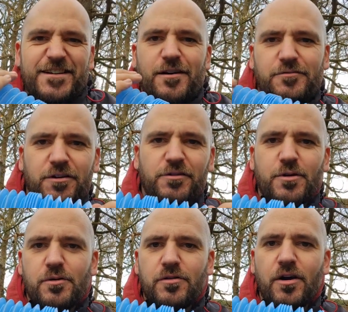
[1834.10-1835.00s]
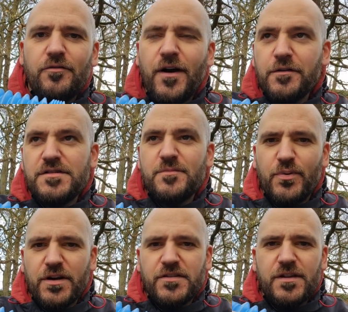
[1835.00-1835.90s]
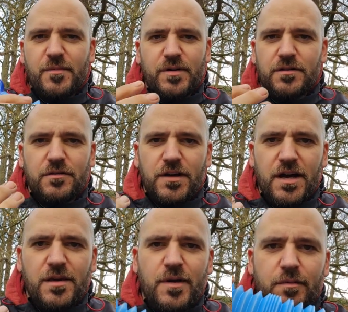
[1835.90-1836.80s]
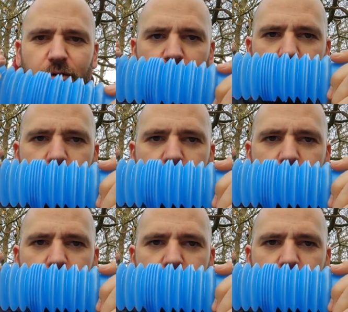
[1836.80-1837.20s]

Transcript: I was going to do a Rolf Harris impression then, but I don't like him anymore.